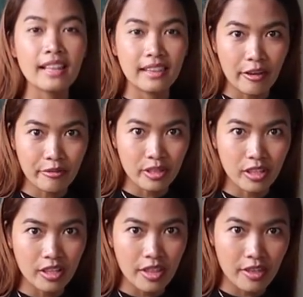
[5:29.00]

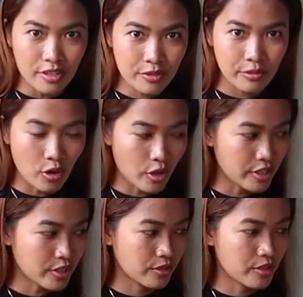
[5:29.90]
level this
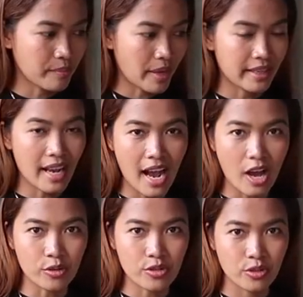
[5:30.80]
floor to the main
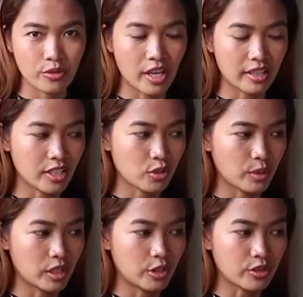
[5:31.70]
house so that it
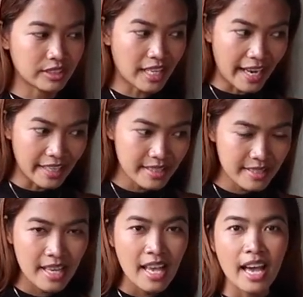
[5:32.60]
will look
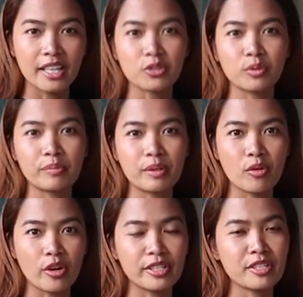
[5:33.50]
nice and it will be
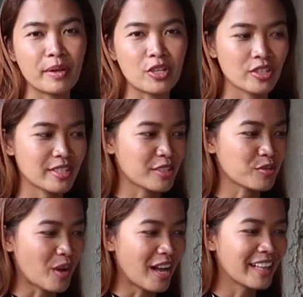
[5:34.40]
more spacious
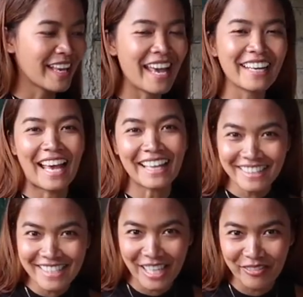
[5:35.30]
as well. And at
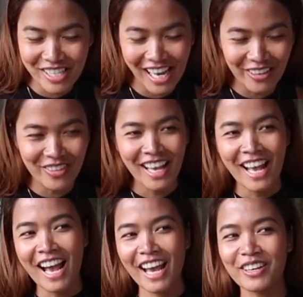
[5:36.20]
the same time,
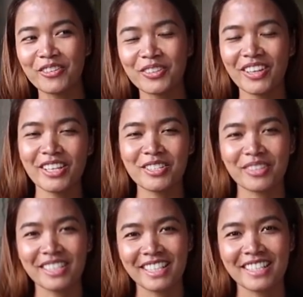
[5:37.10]
I know you guys
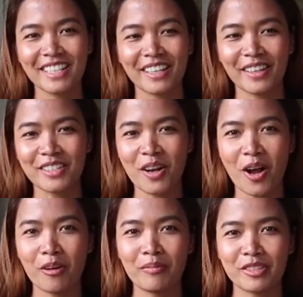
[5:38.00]
were teasing that
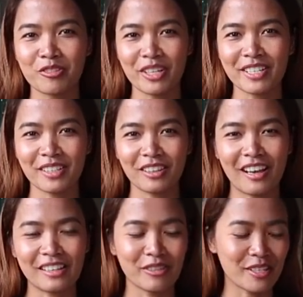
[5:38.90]
Tom drinks a
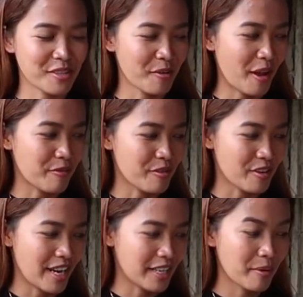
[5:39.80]
lot
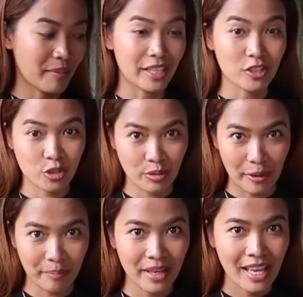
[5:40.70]
whatsoever and he might
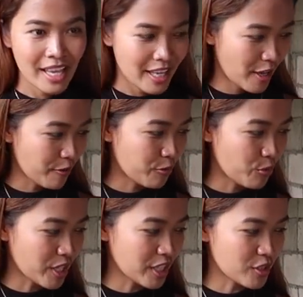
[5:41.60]
trip if
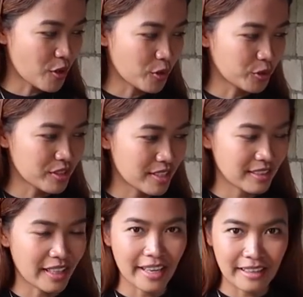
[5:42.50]
we don't
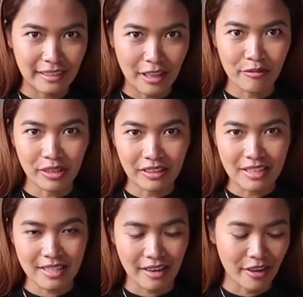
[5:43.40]
like level
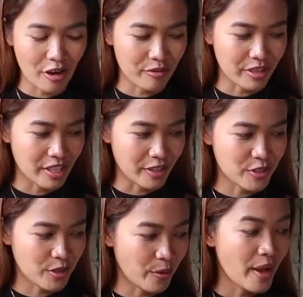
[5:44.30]
this area over here.
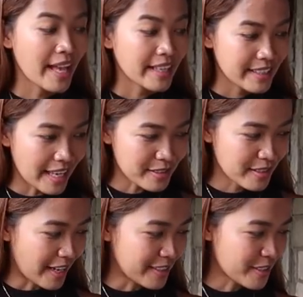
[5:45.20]
So yes
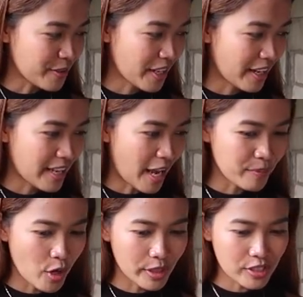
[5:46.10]
guys, okay,
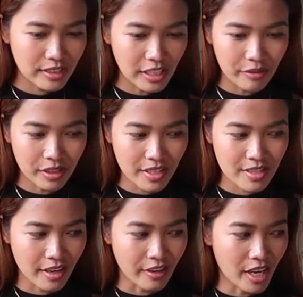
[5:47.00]
I'm going to level
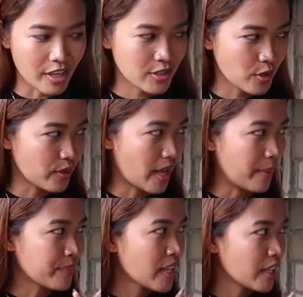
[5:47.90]
this area so
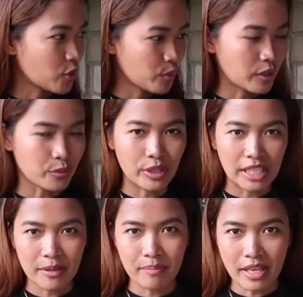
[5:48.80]
that it will
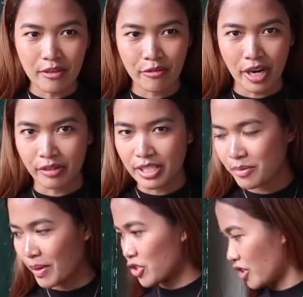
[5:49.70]
really be very
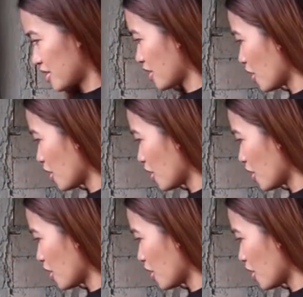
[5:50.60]
spacious.